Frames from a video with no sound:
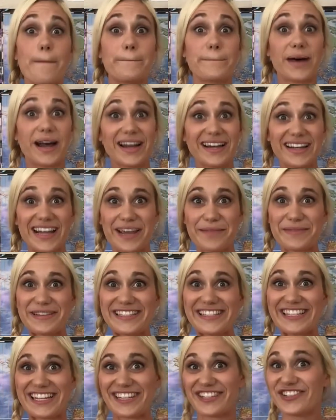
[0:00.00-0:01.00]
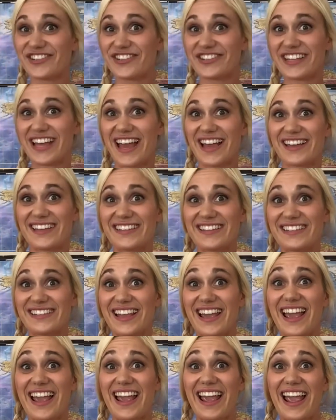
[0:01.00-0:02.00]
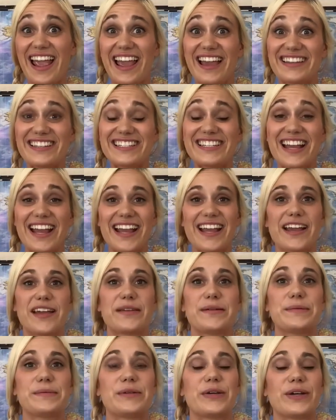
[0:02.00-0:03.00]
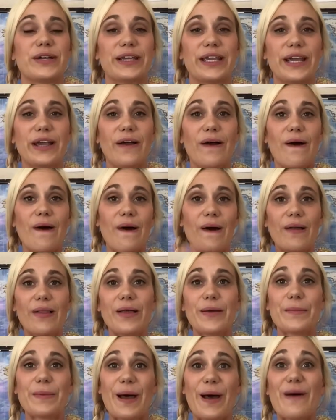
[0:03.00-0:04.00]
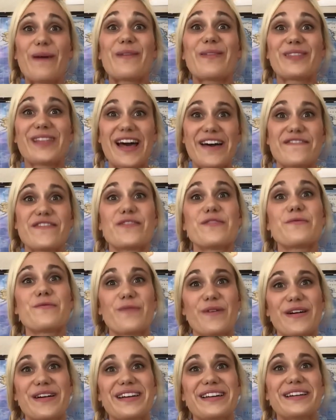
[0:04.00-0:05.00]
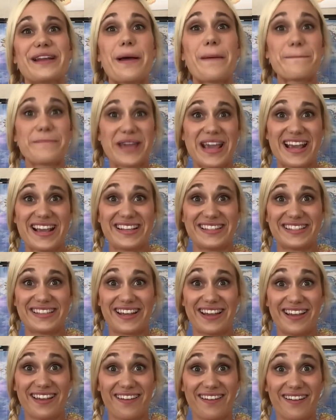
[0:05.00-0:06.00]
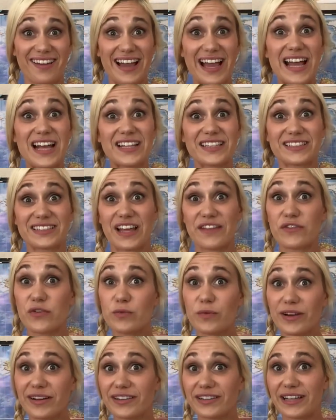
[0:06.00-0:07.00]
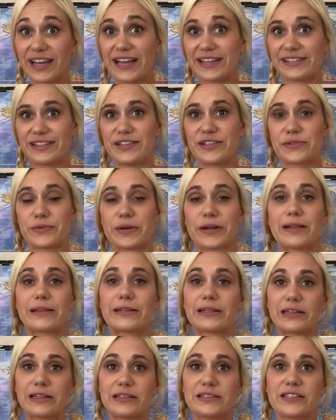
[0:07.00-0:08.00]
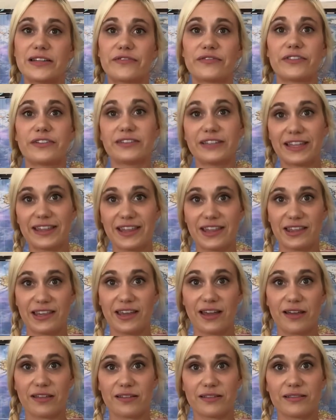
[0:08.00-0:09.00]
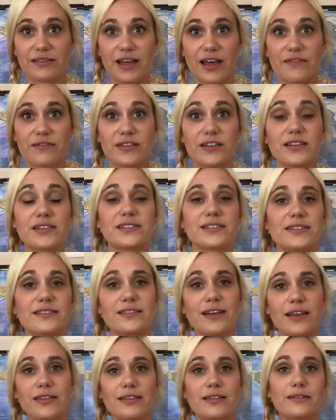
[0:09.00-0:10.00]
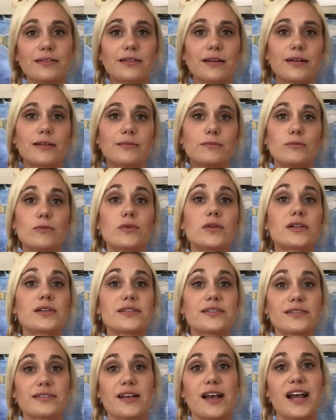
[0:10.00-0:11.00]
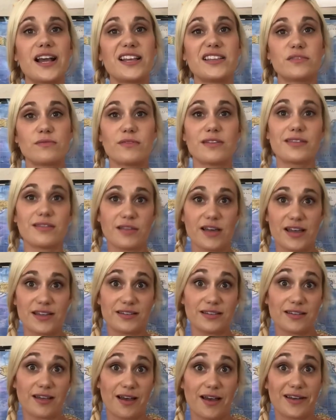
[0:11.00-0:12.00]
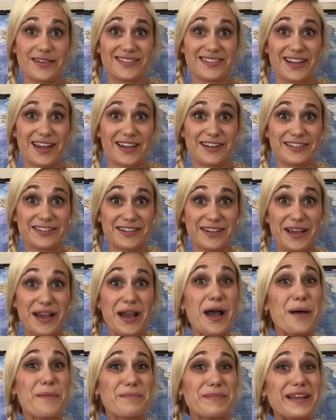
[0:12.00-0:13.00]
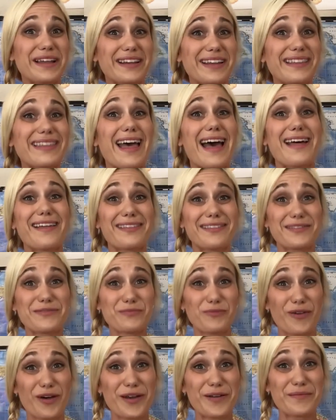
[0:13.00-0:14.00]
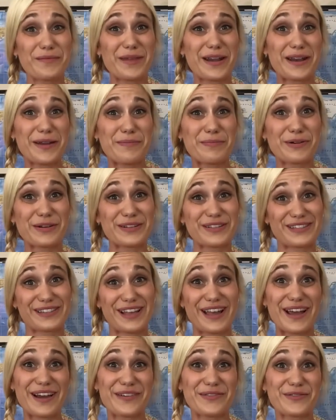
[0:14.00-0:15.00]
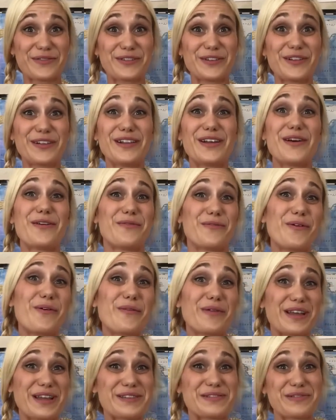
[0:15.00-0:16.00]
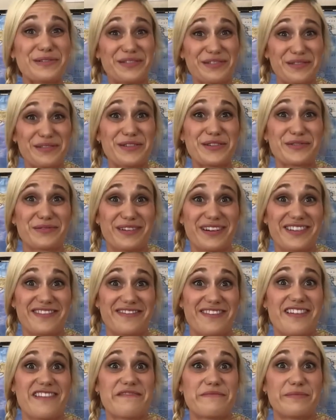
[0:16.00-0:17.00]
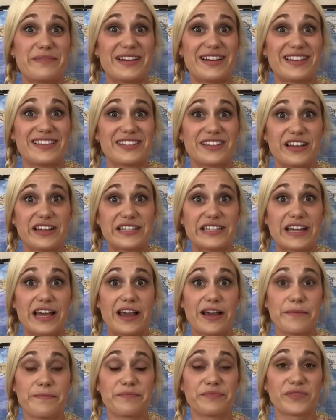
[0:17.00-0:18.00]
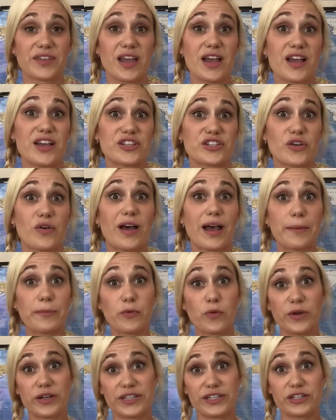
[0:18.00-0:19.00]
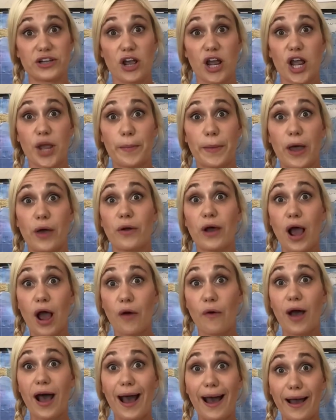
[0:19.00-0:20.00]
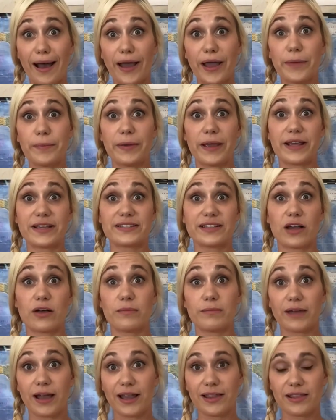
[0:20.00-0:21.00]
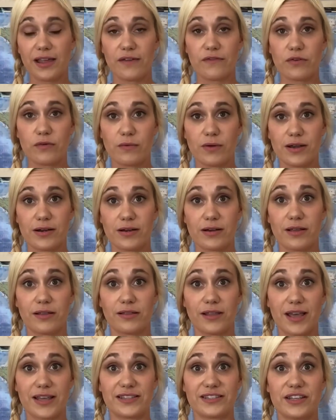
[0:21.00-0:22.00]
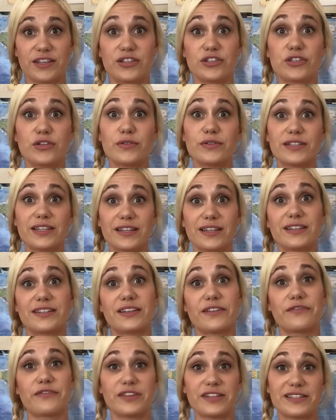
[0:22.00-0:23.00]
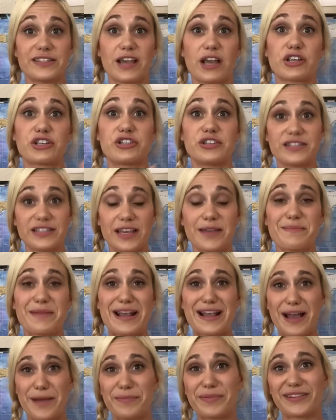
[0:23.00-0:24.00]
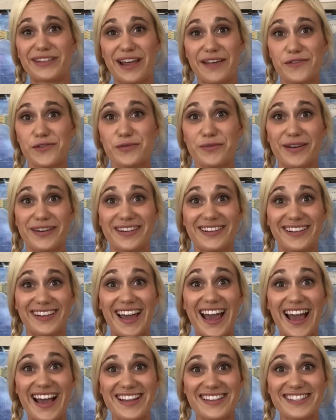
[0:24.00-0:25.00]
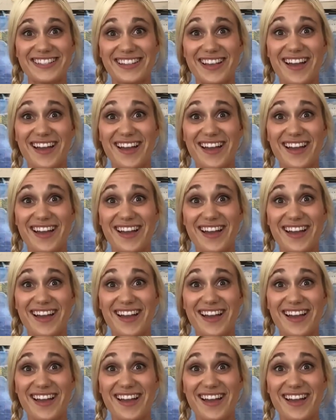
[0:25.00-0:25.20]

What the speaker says: My name is Teacher Des, and today I am talking all about Level 1 pacing. Level 1 classes run a little differently than the other levels in that there are more slides with less content, meaning that 1 minute per slide rule won't get you through the 25 minutes on time. So I'm going to talk about how I pace out my Level 1 lessons using the different sections that make up a Level 1 class.